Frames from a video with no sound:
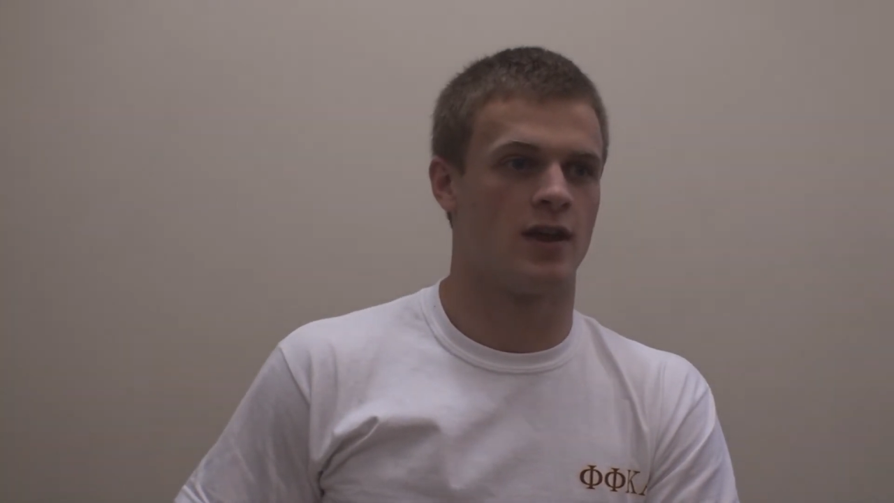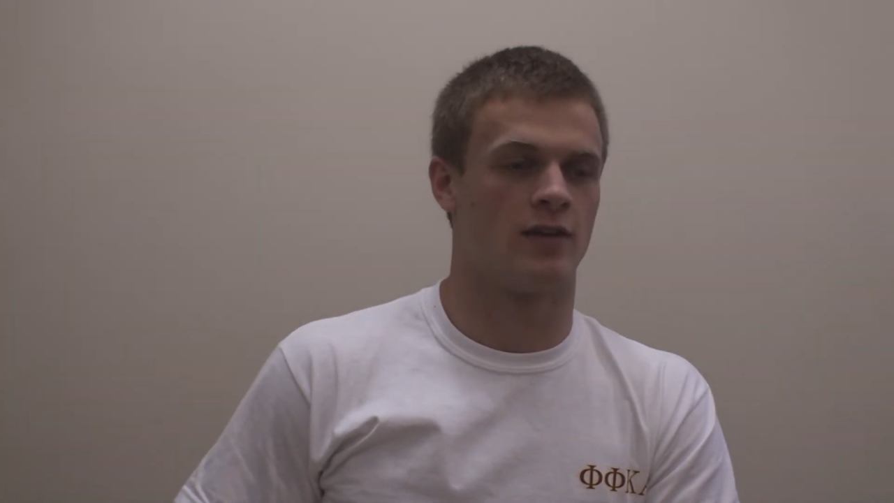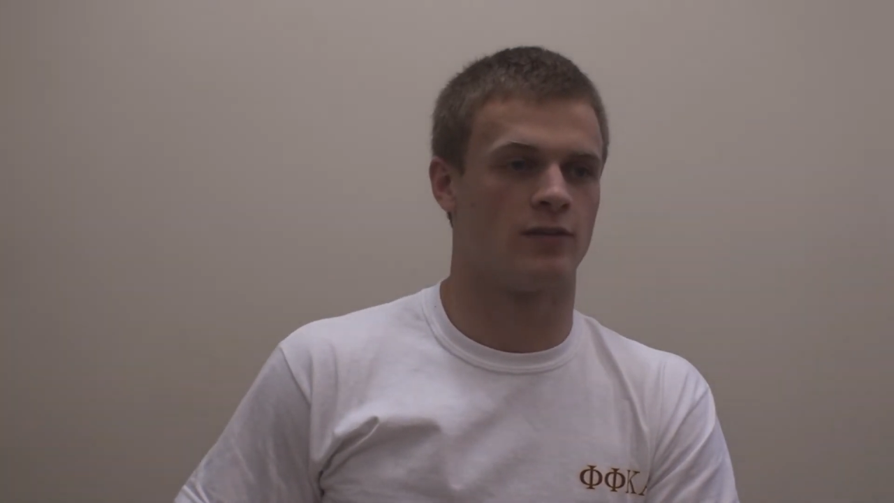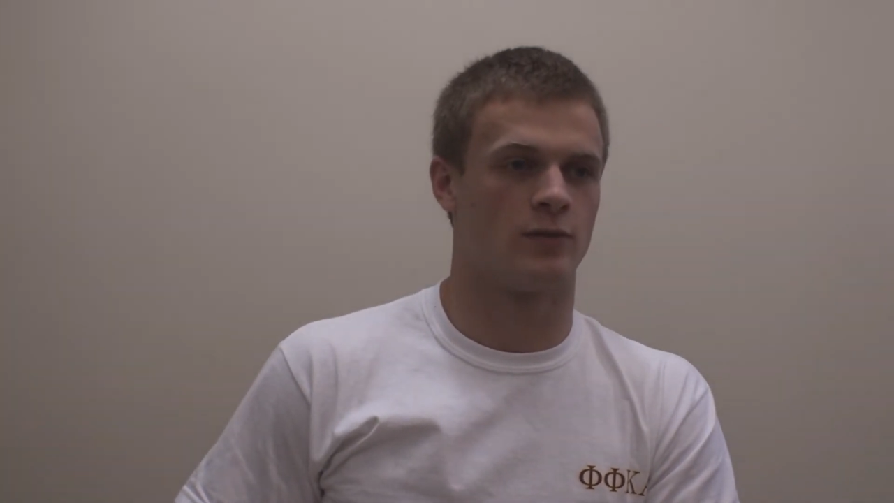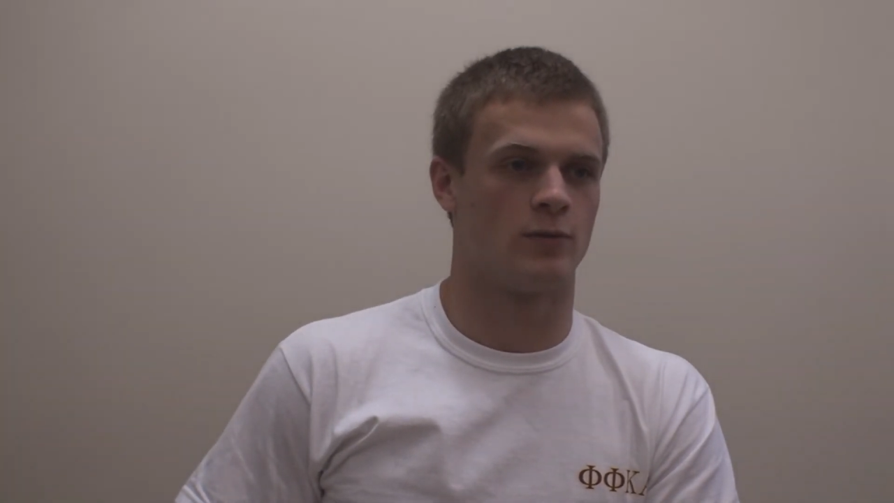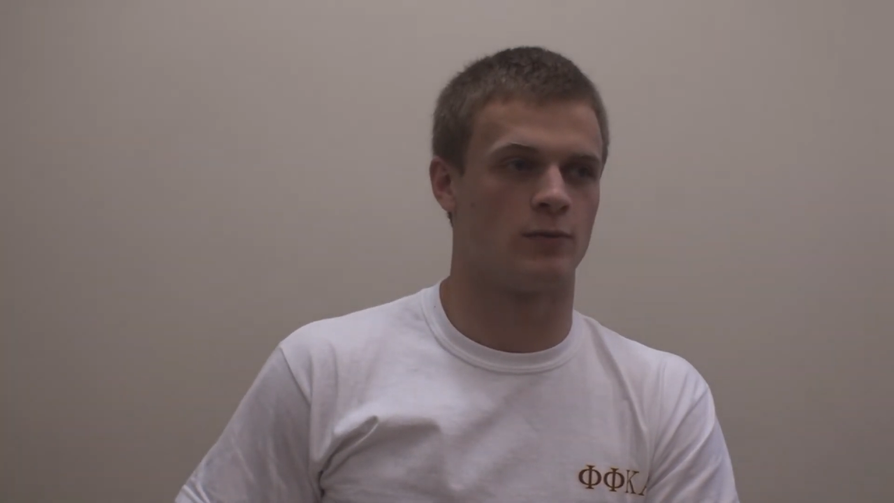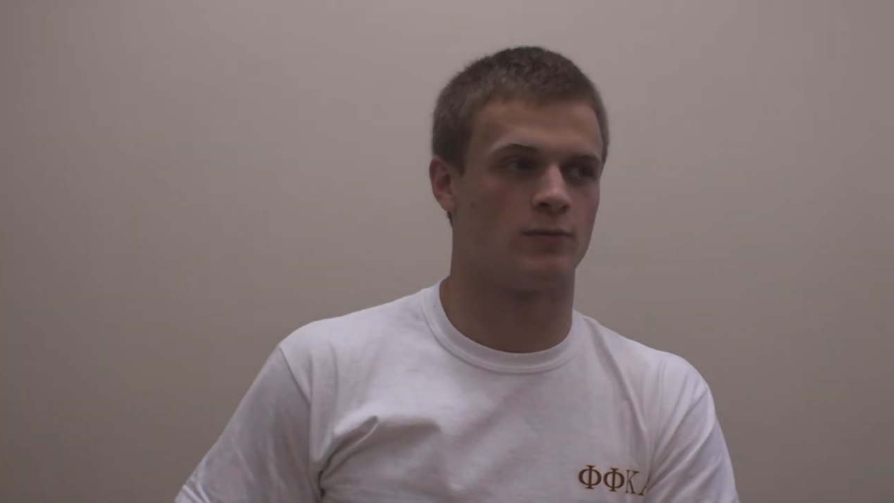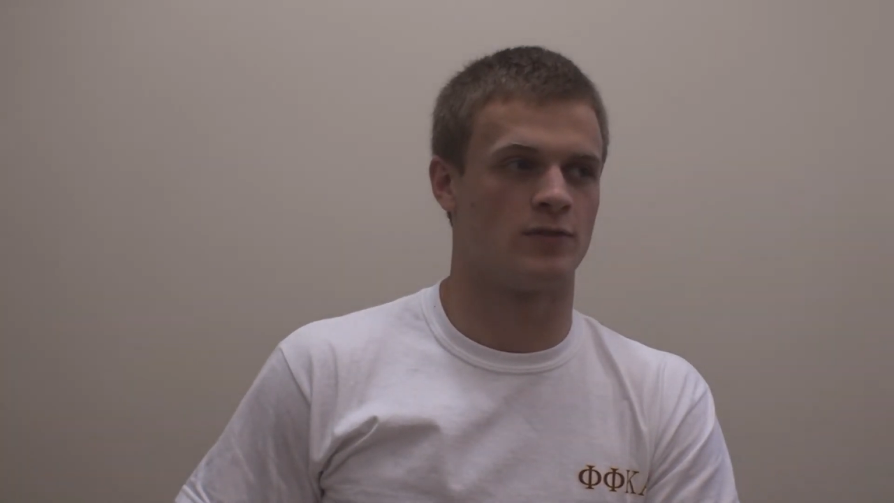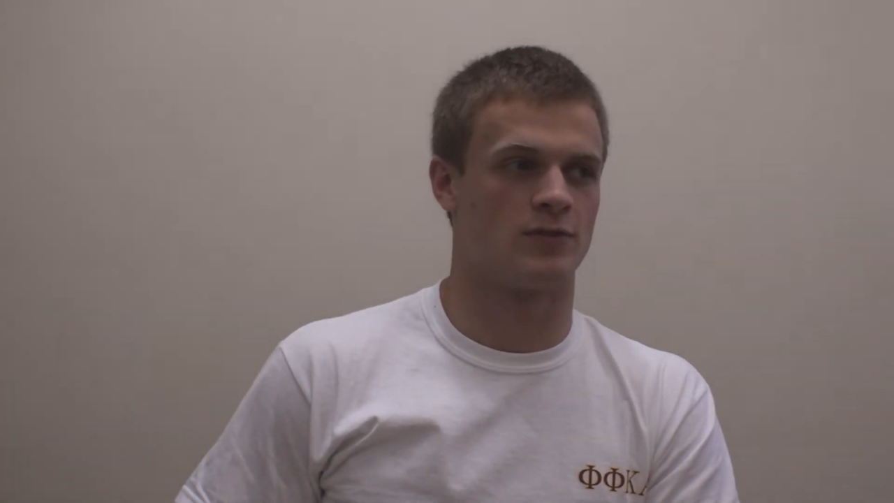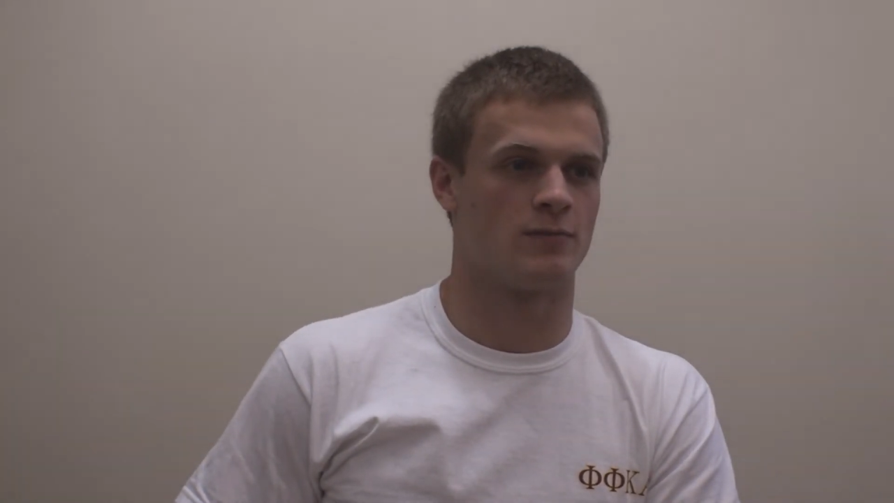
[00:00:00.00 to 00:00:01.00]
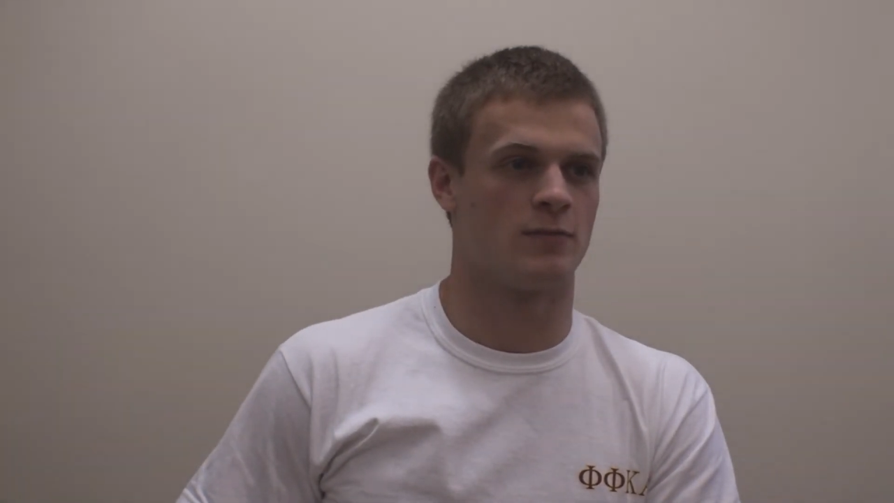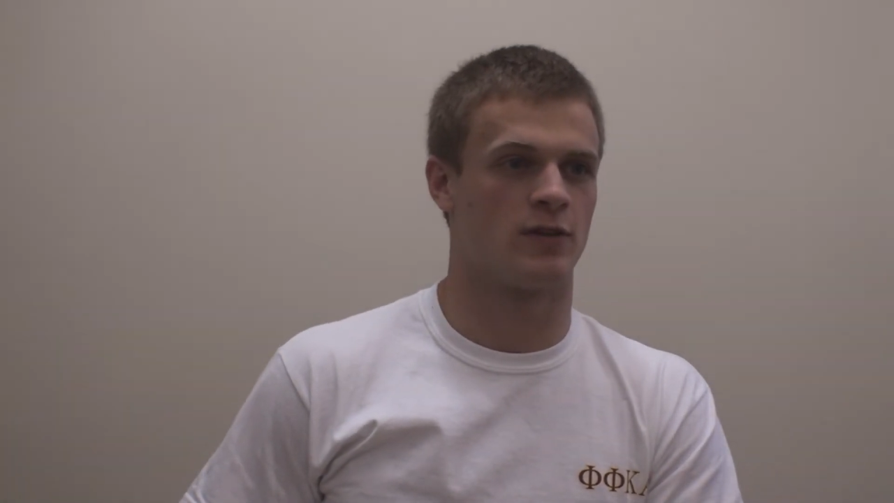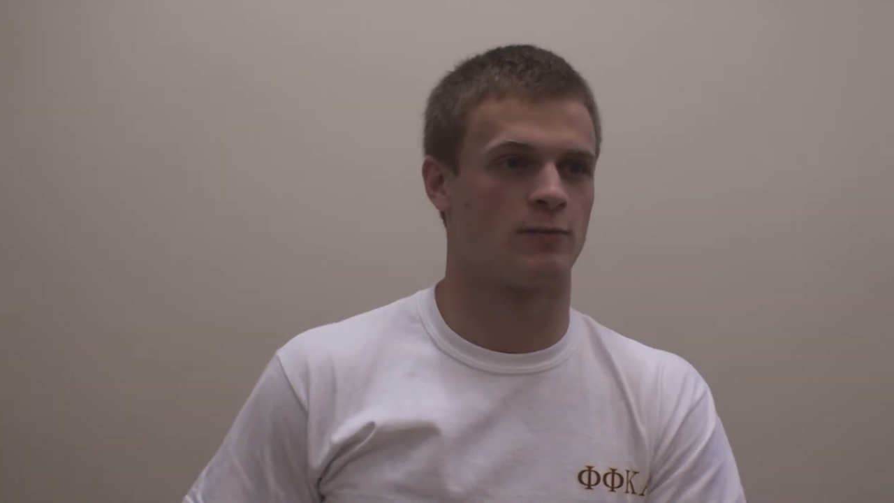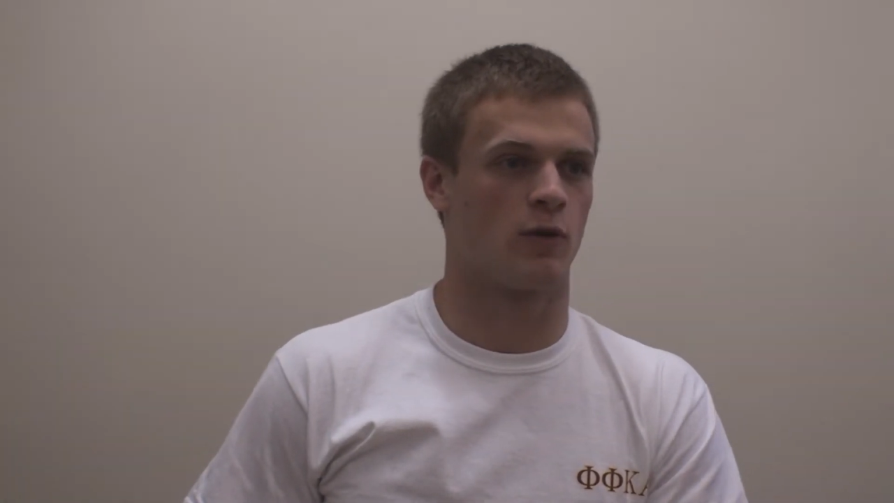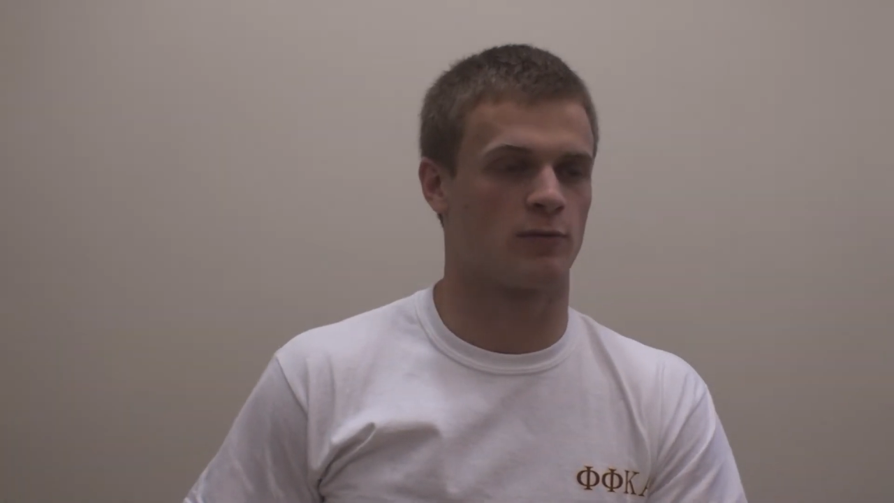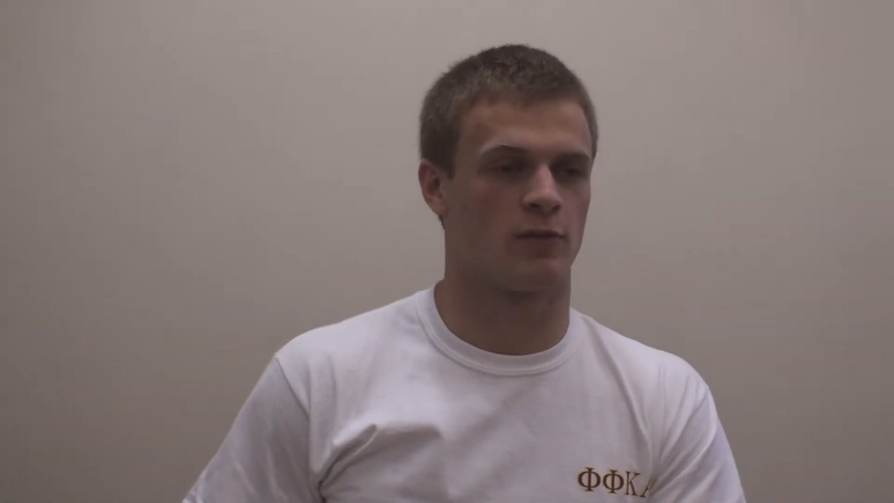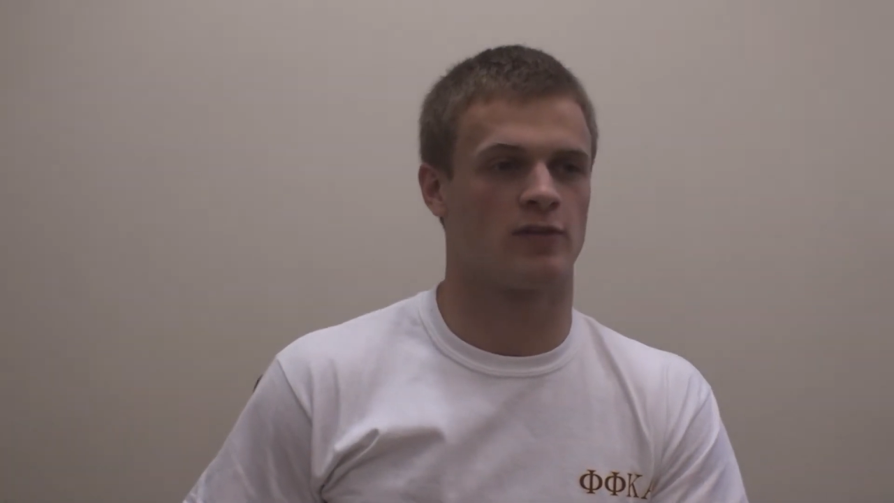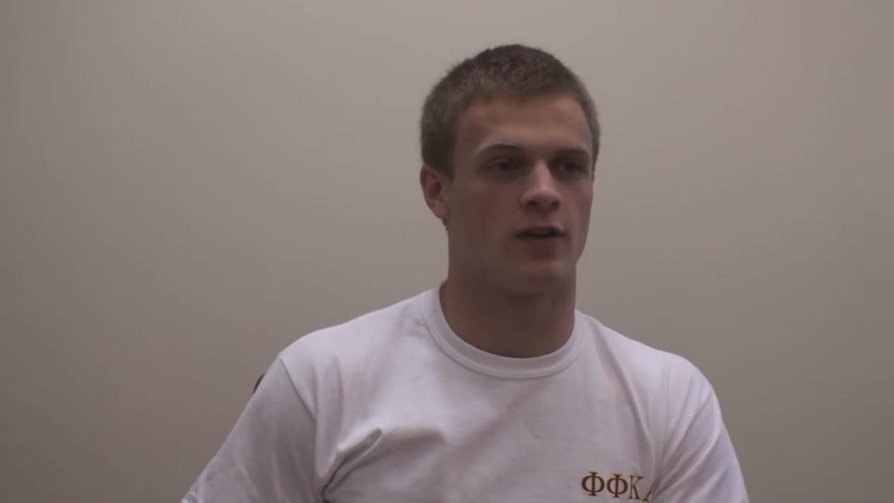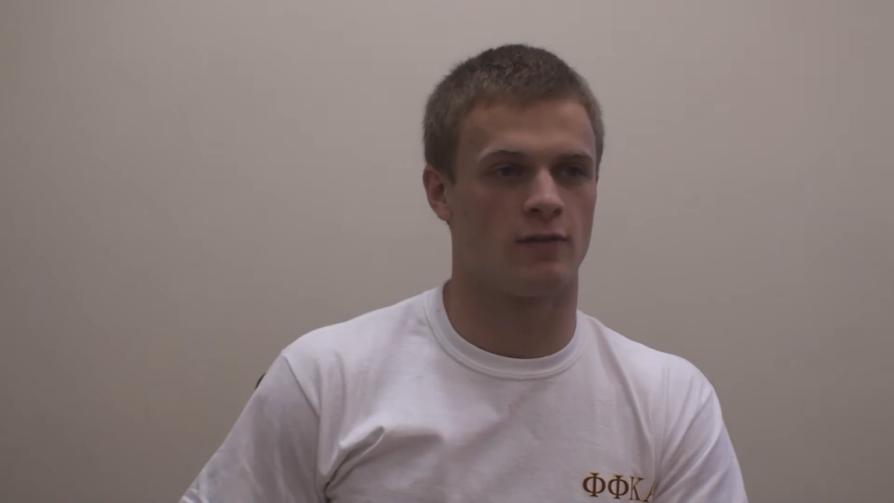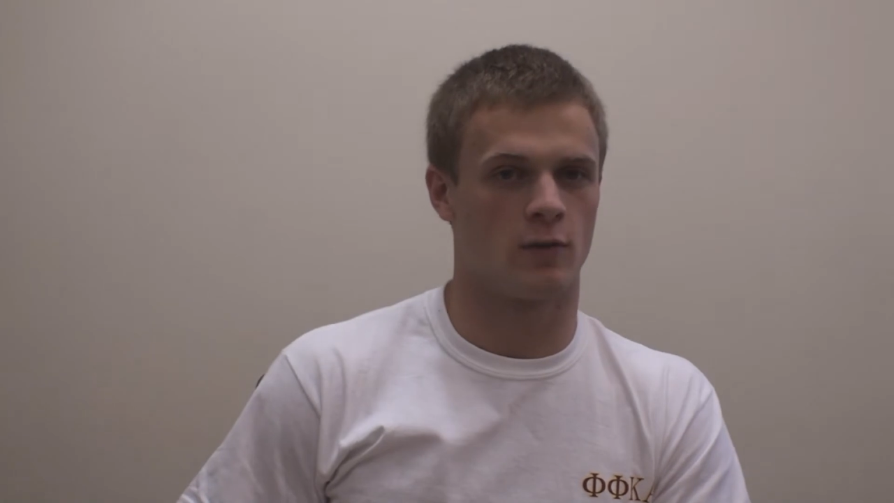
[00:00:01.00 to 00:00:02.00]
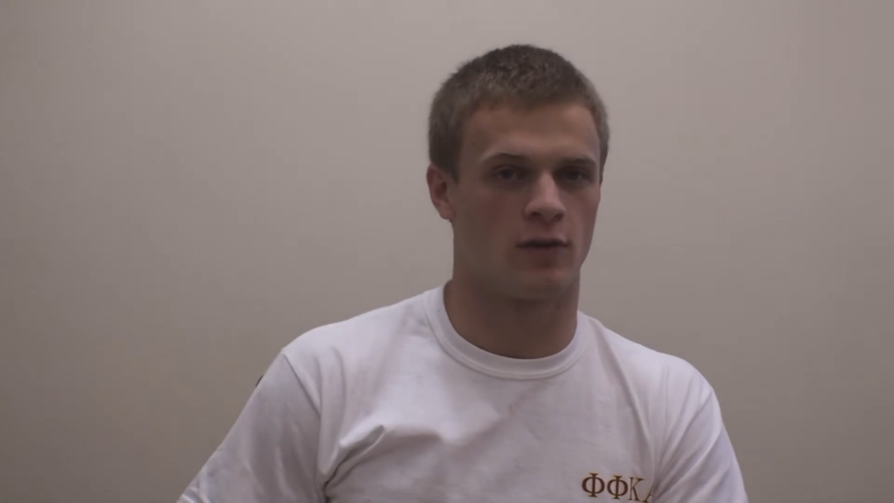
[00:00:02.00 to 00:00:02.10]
and to just be the spokesperson of the